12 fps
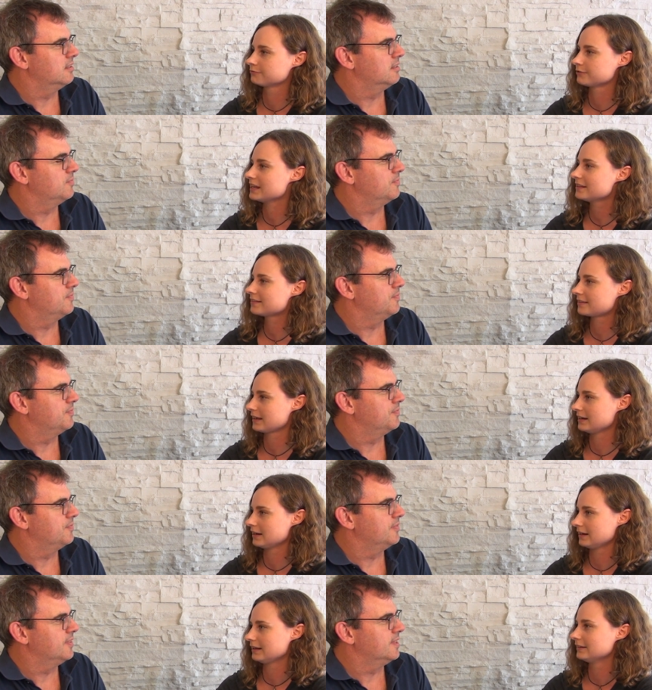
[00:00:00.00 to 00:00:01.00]
Speaker 1: reeds
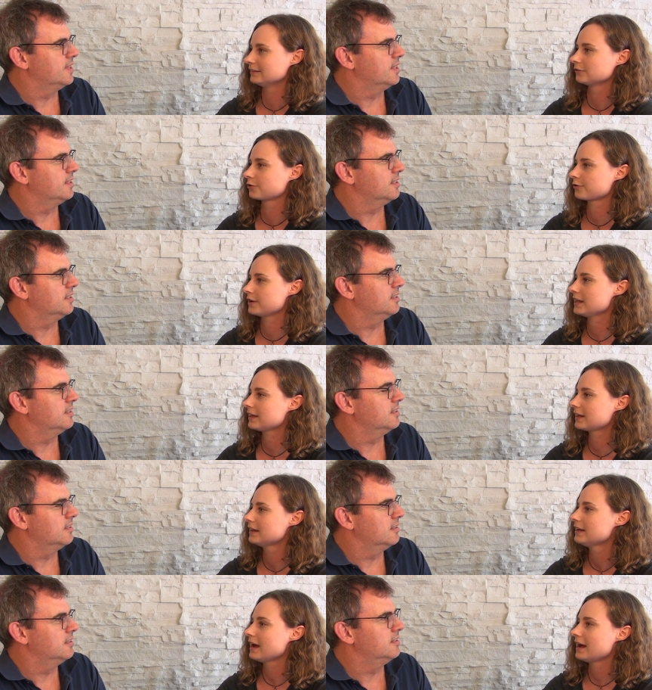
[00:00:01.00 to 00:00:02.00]
in a, a, little
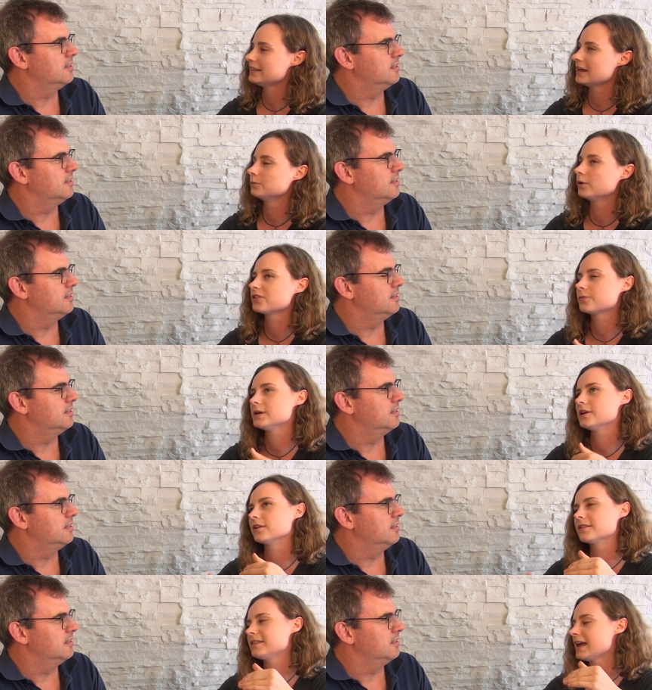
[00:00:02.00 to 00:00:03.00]
creek. And then once we
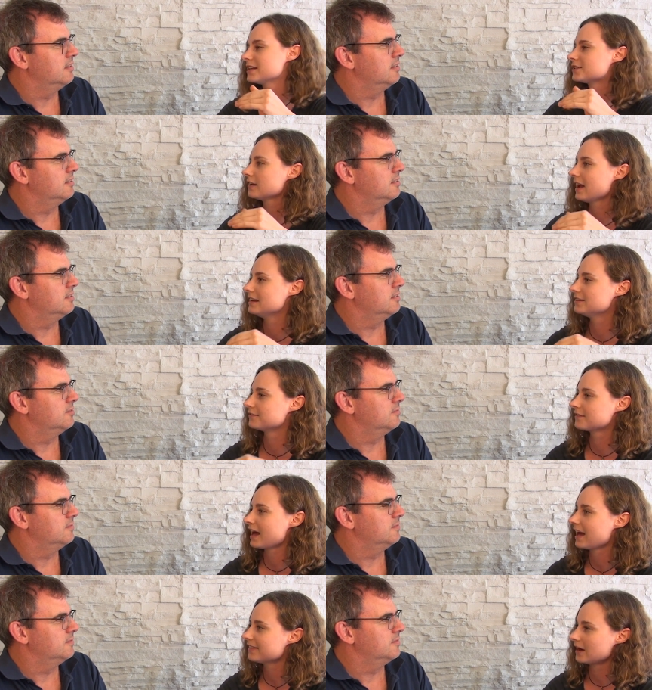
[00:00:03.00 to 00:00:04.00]
got to the edge, end of
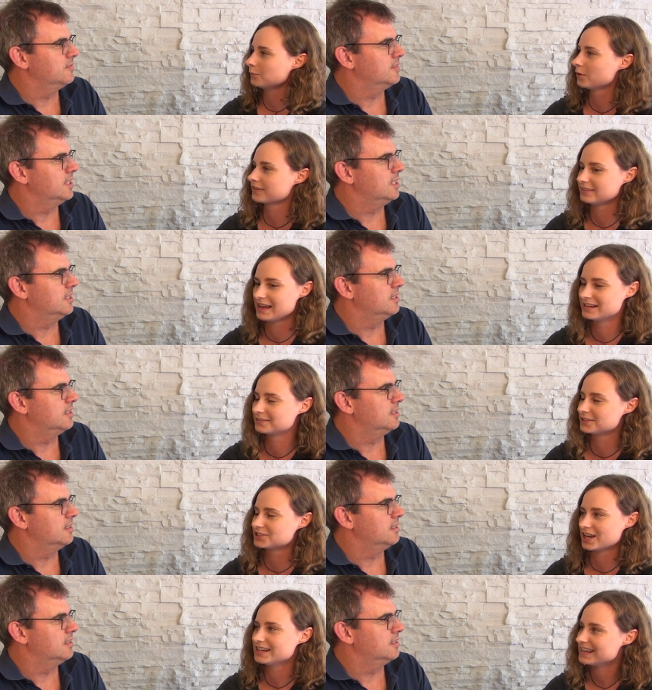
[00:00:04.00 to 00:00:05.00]
that, that wasn't the end of
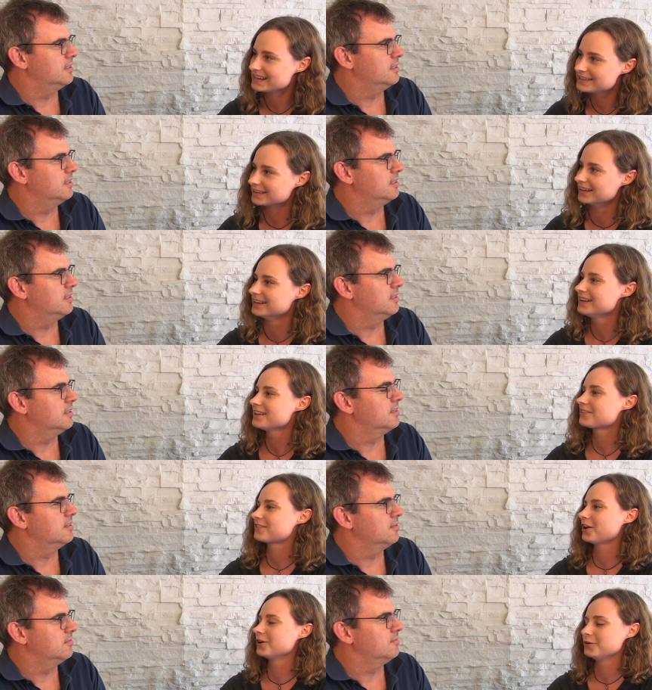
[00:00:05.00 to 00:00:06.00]
the journey either.
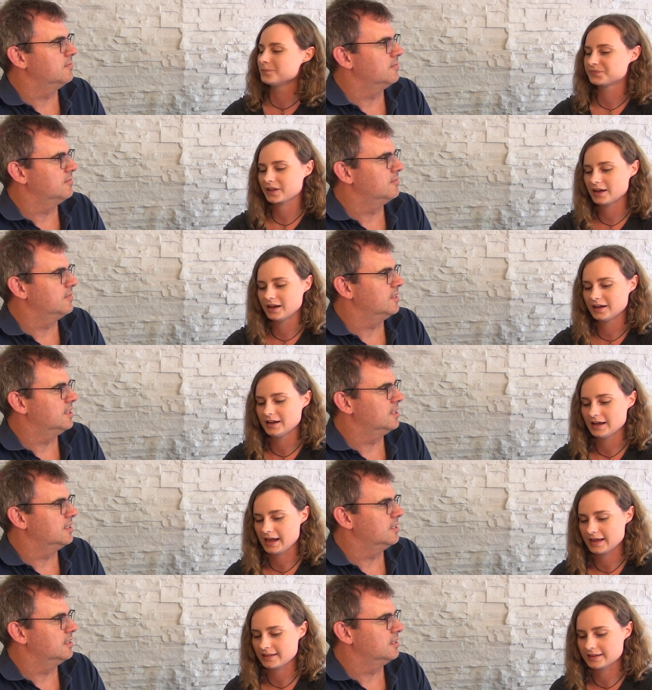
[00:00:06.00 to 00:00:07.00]
So uh,
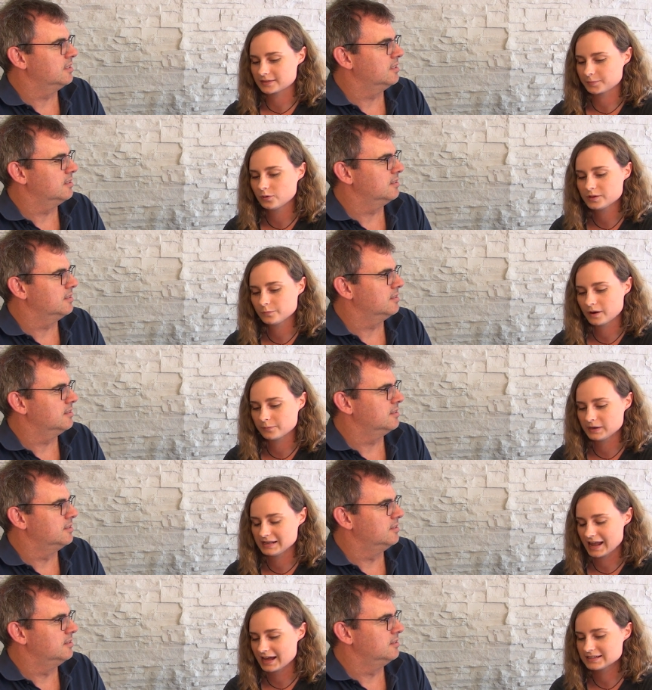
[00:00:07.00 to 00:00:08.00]
at, at the point where
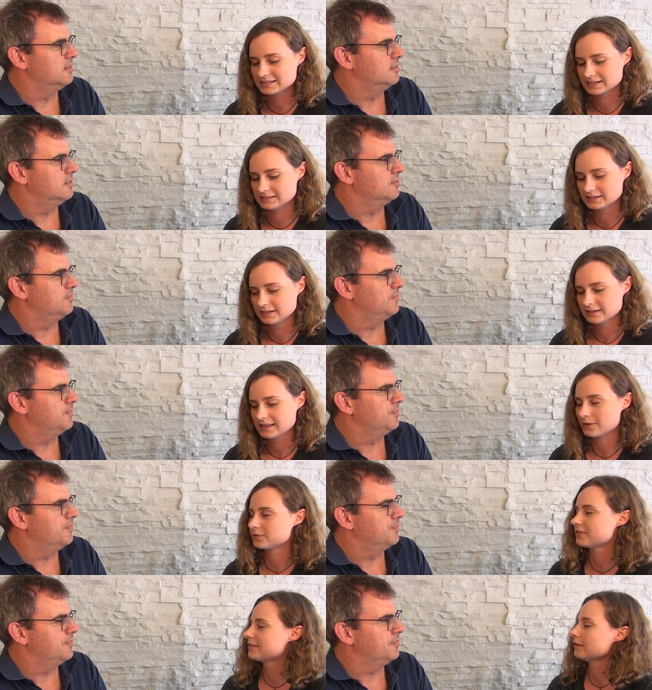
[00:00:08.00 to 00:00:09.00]
we landed,
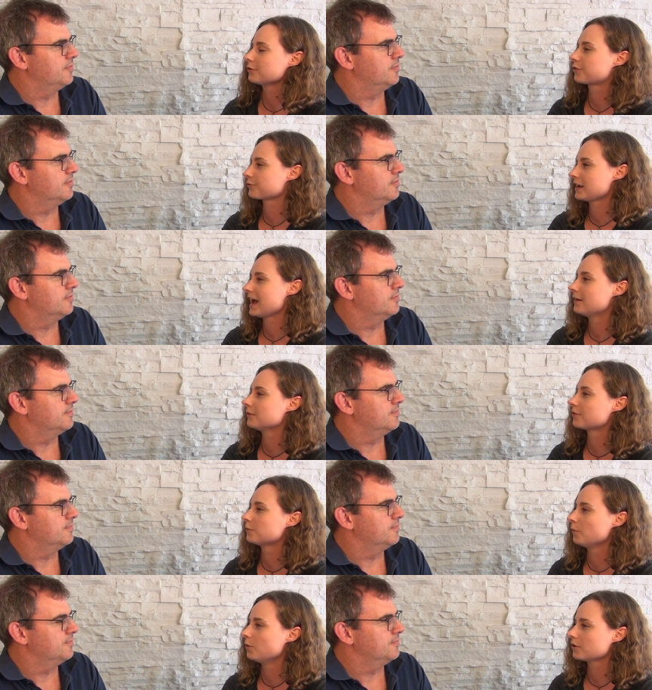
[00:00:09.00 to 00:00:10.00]
that was still three
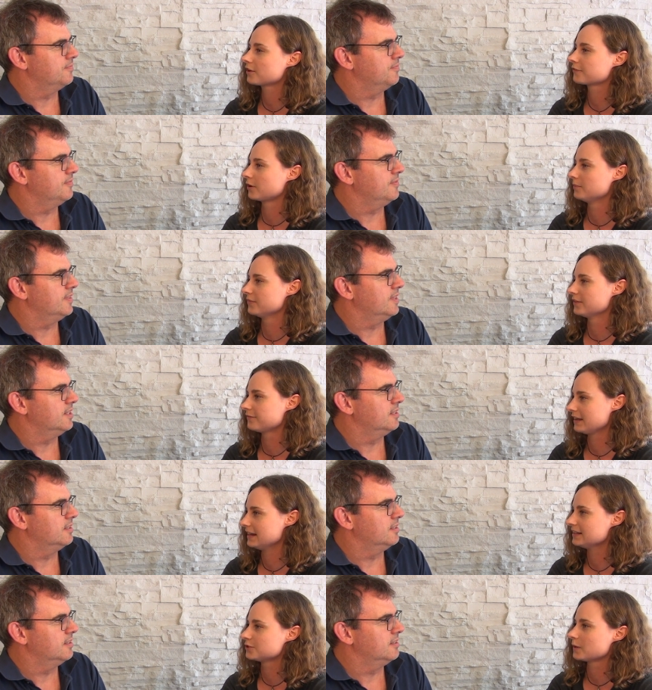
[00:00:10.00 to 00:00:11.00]
hours walk from the
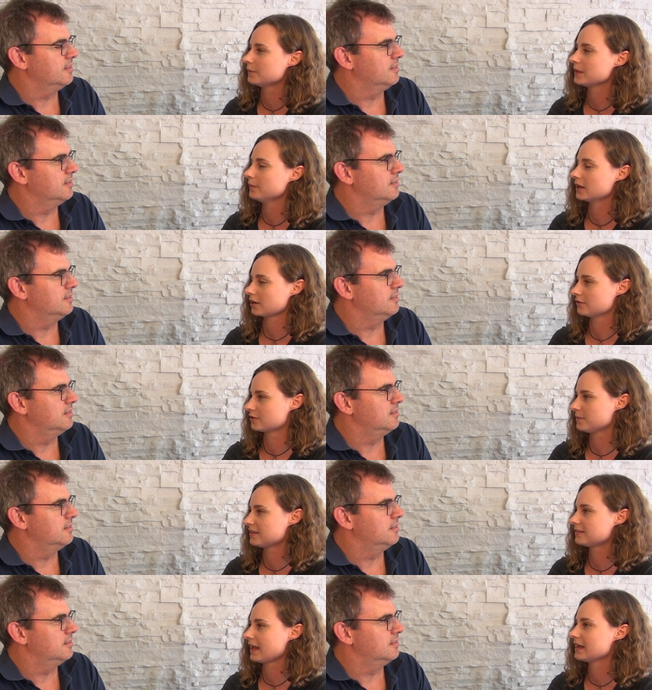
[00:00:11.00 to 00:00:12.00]
village where we were going to
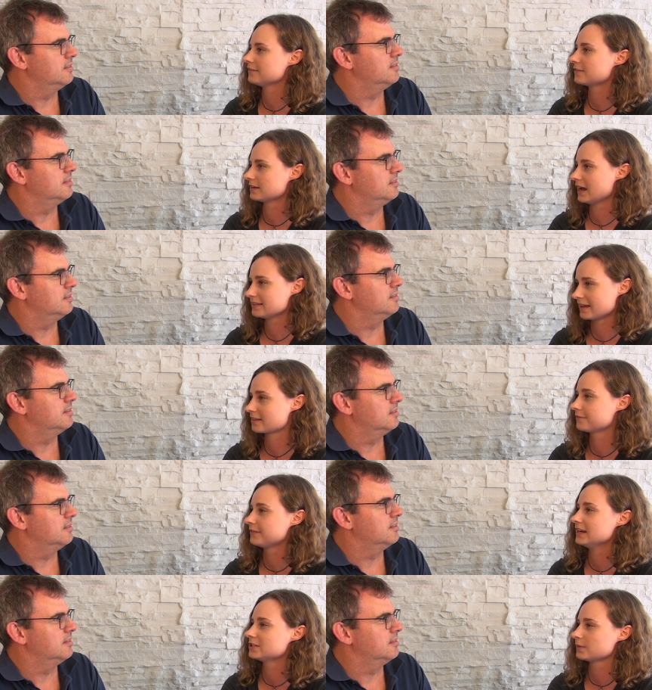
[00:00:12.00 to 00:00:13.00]
be staying for the night. That's
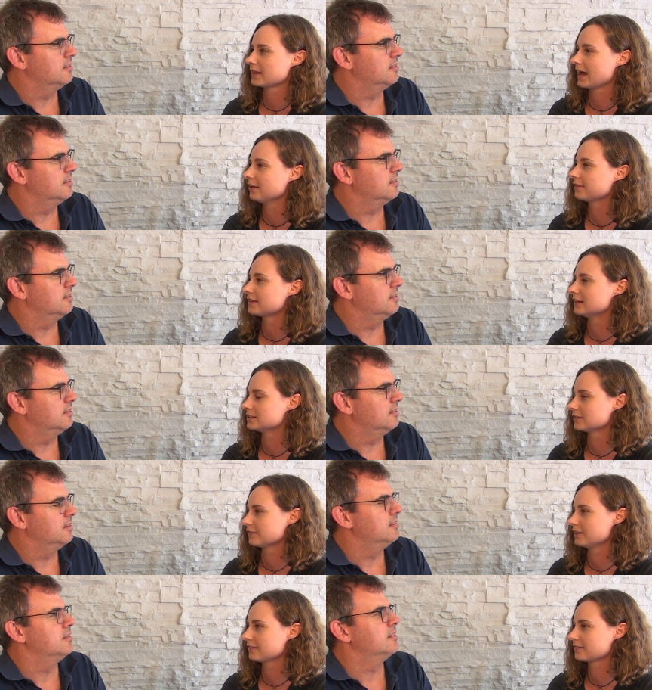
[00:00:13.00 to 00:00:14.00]
the village where the health
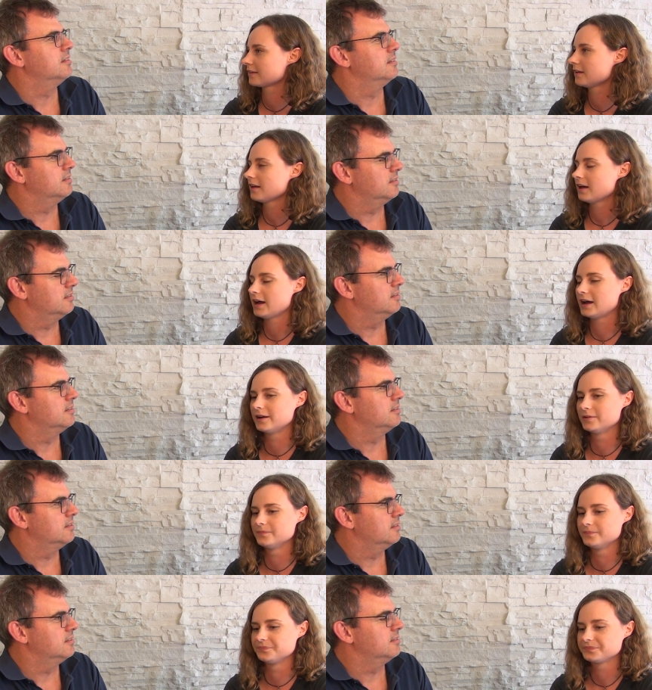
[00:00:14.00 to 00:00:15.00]
center is.
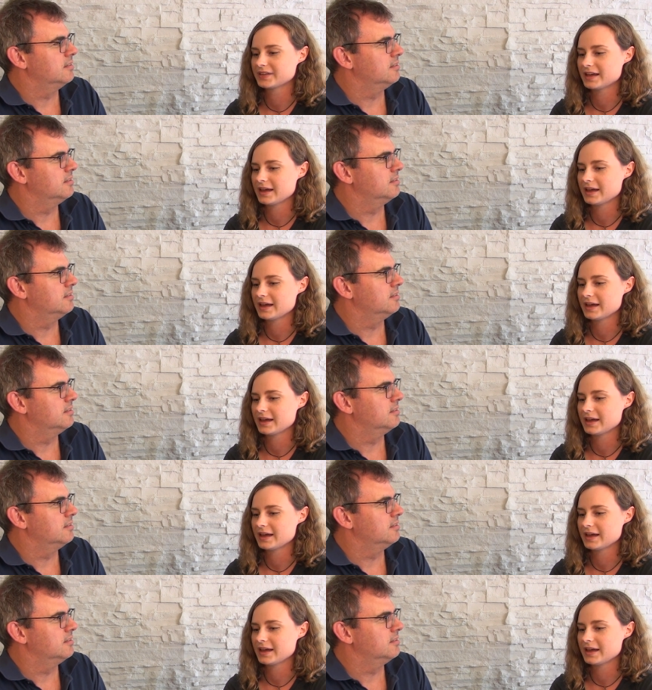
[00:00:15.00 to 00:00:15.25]
Um,